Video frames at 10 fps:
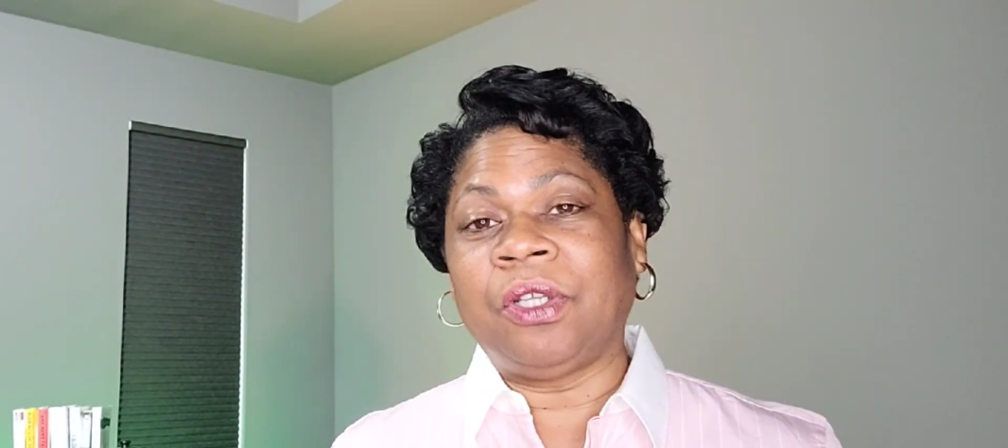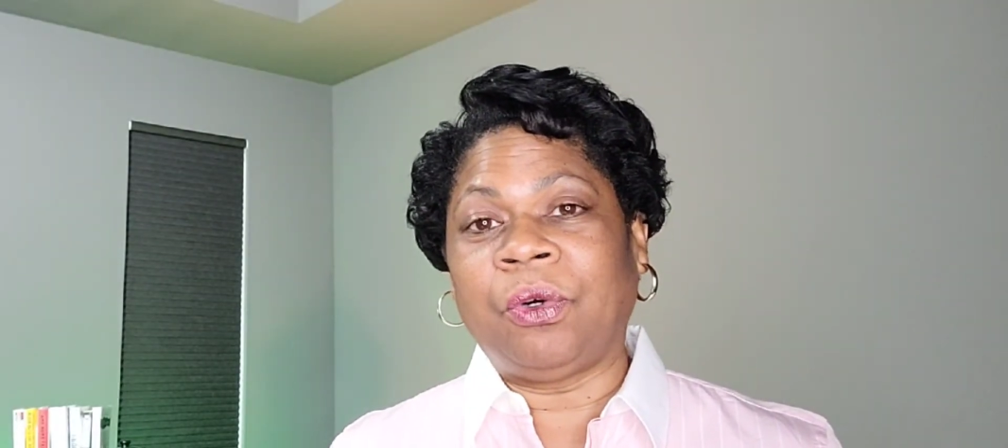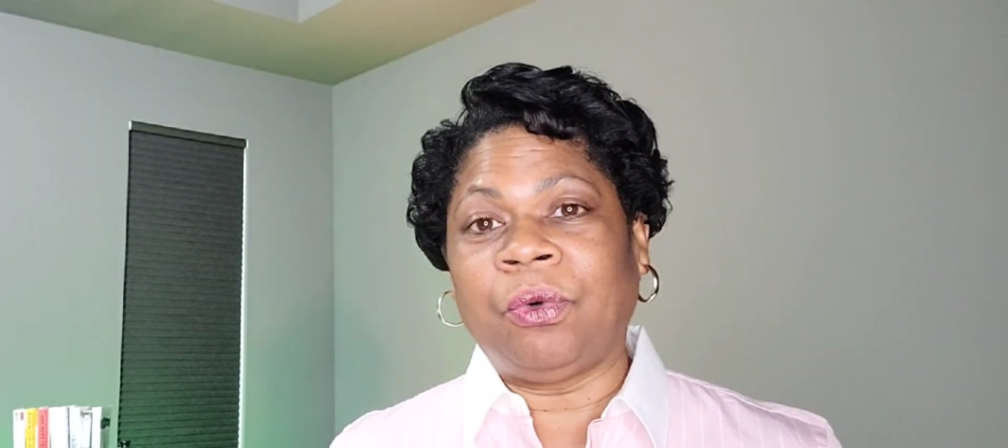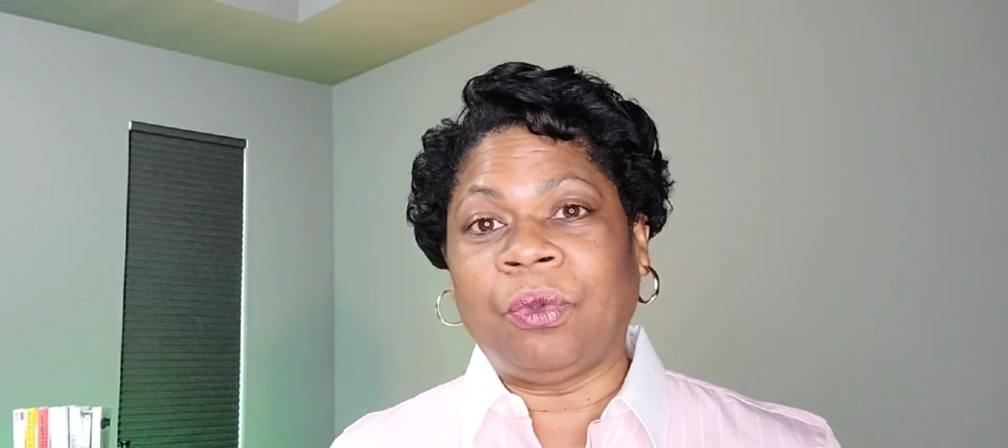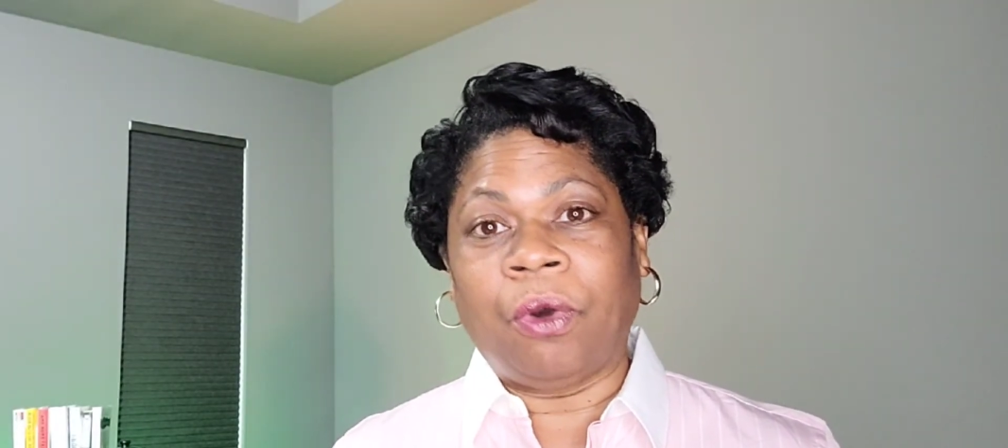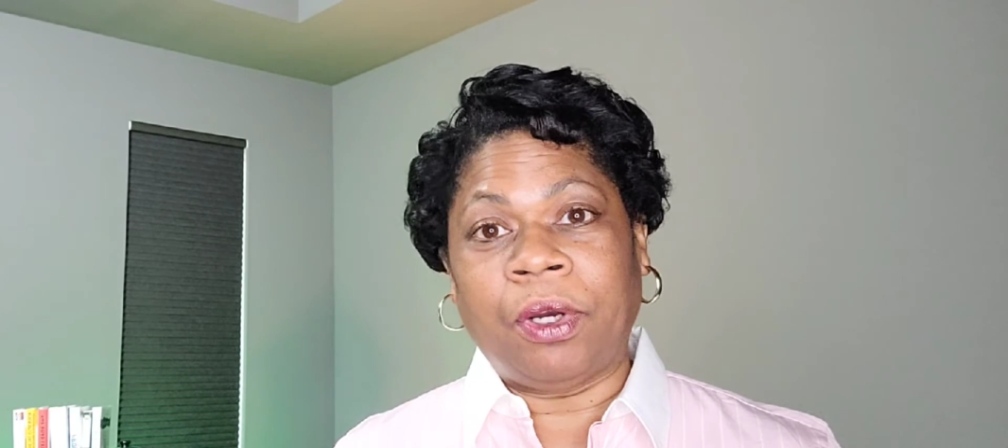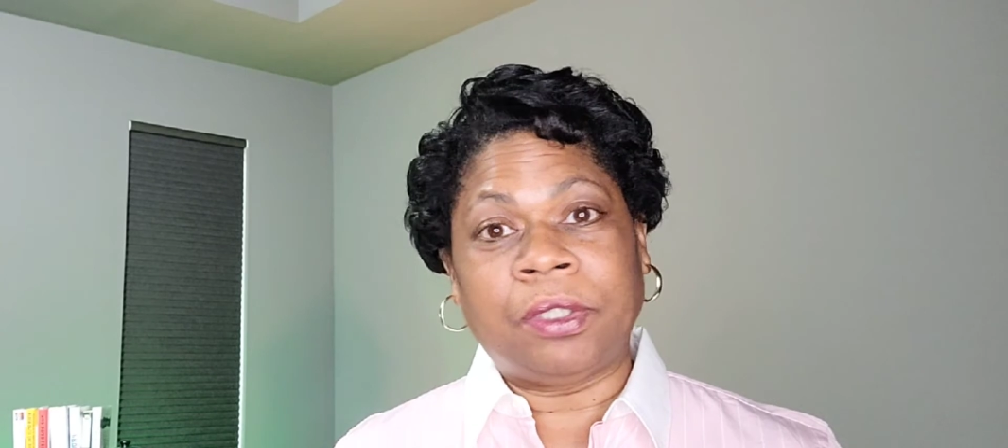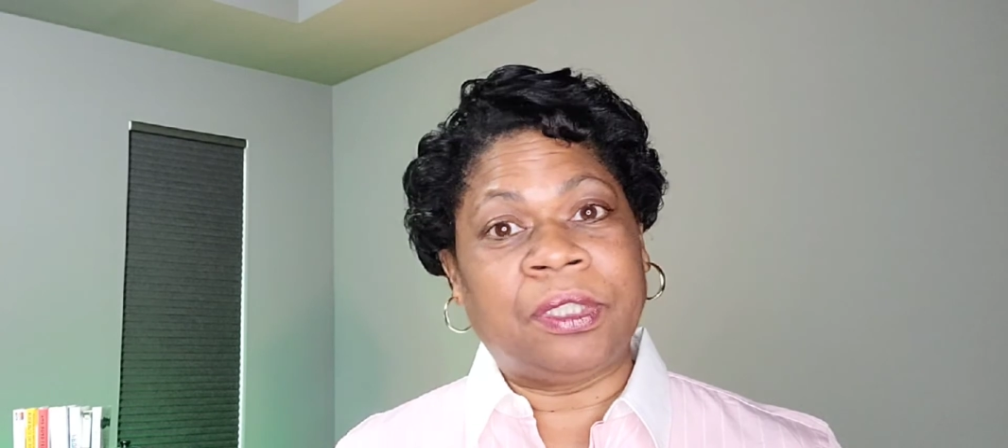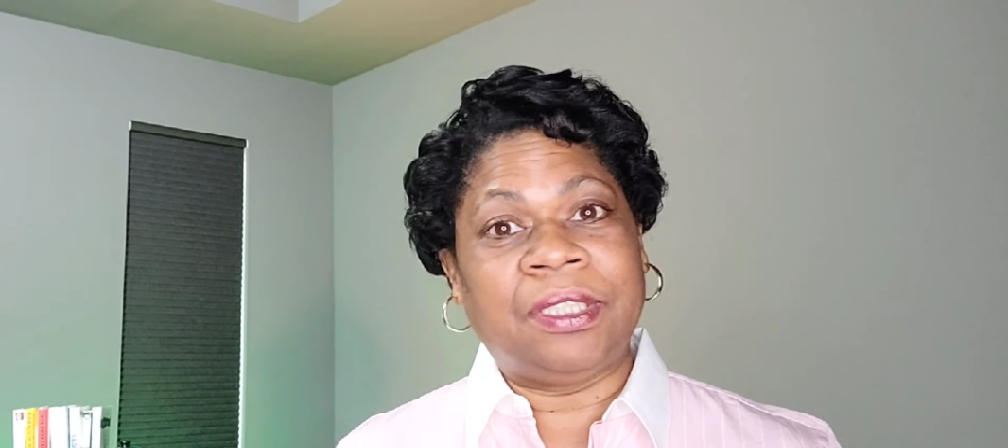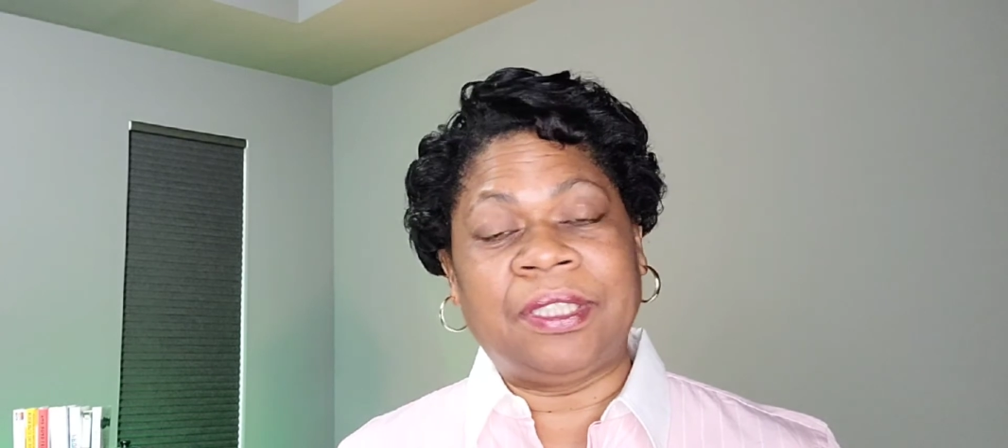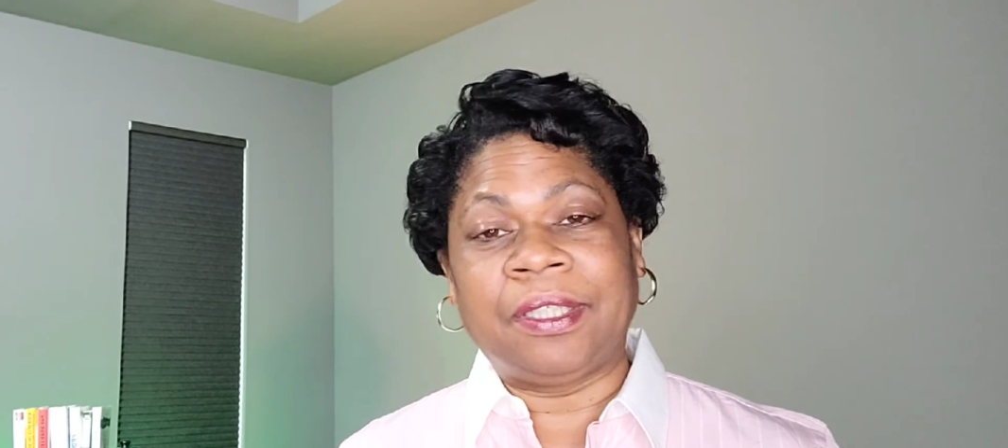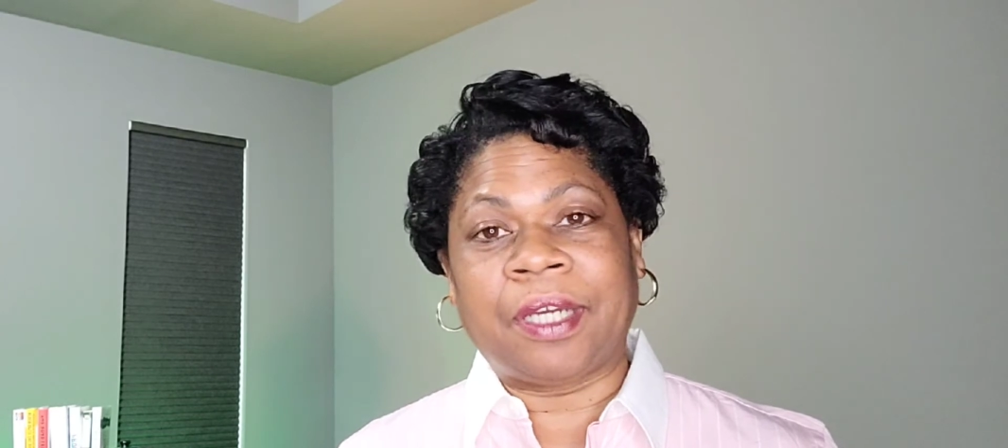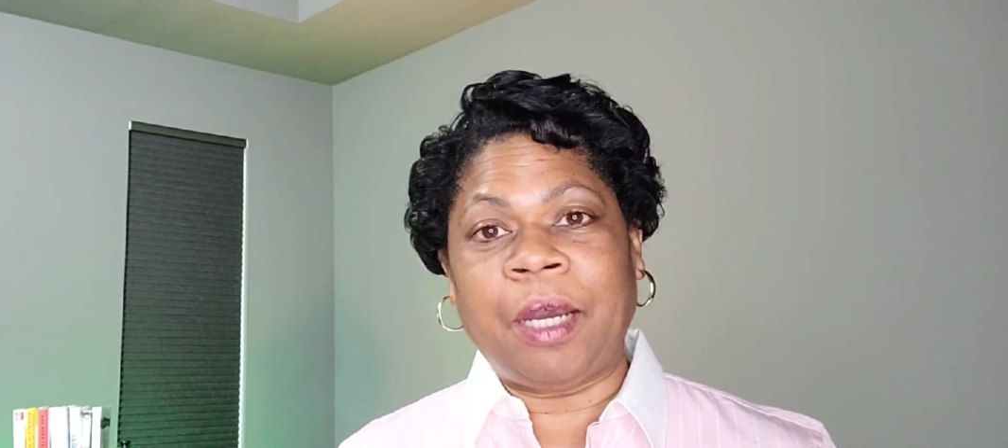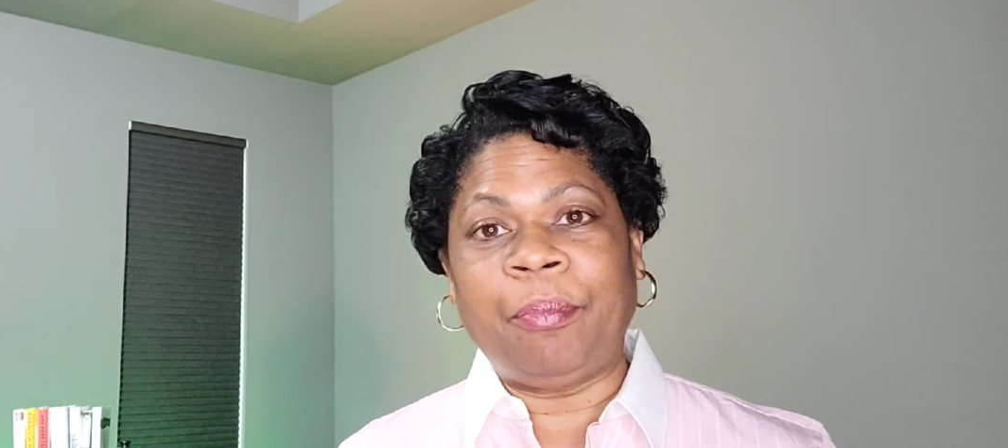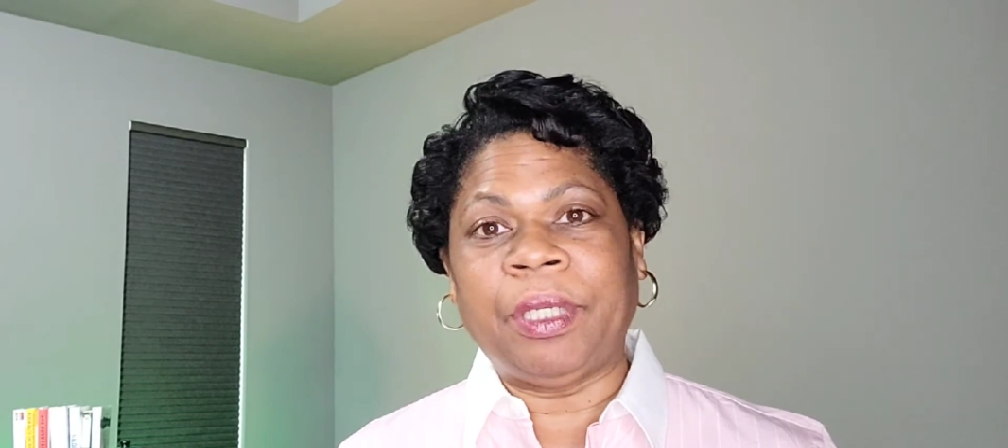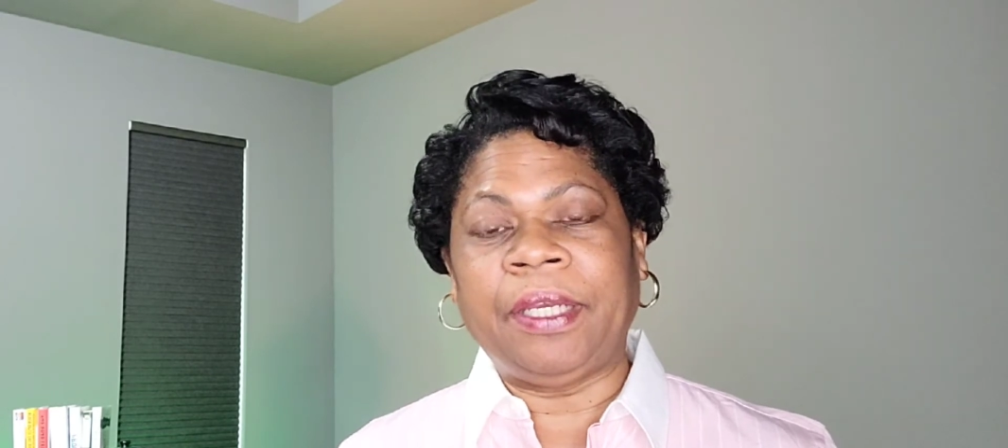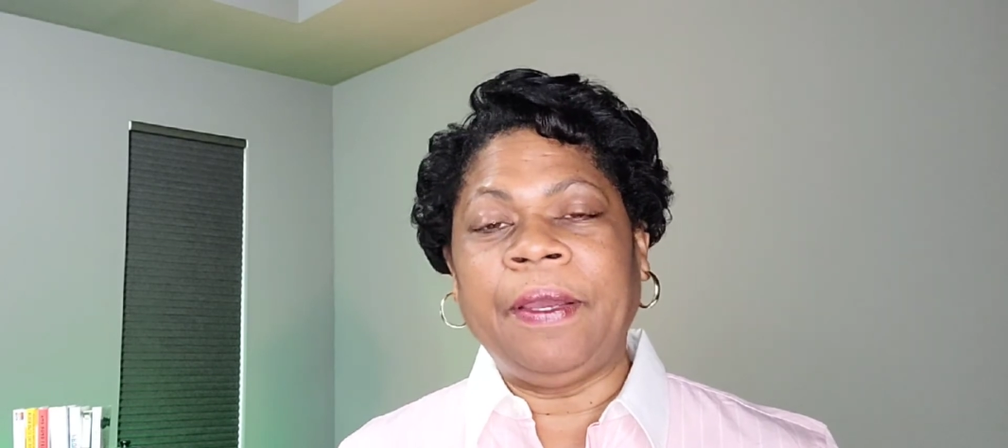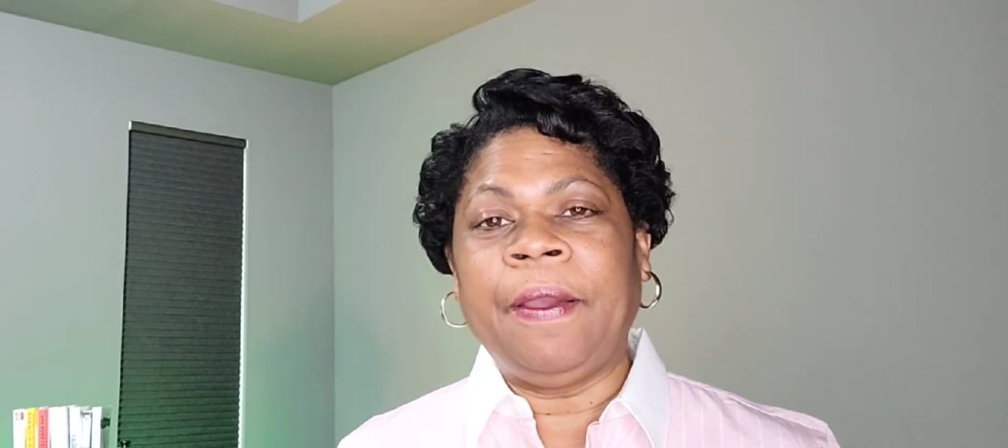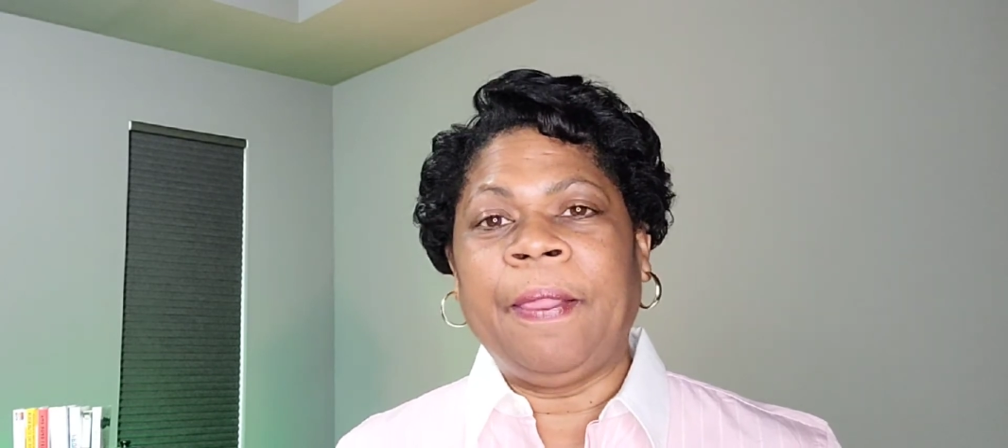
no loyalty to the company,